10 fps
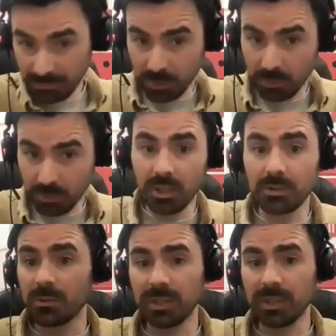I will
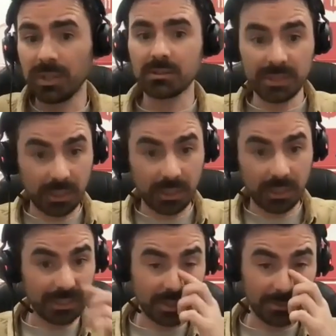note that we're
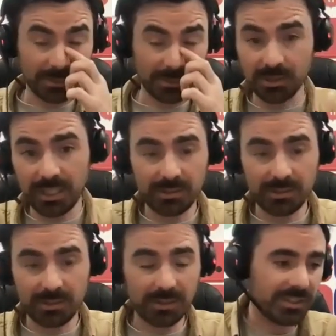coming to the
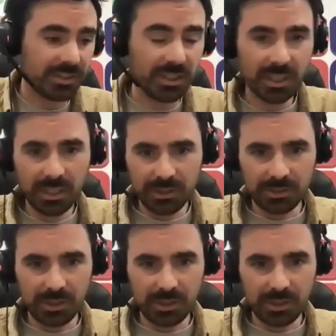end of our session.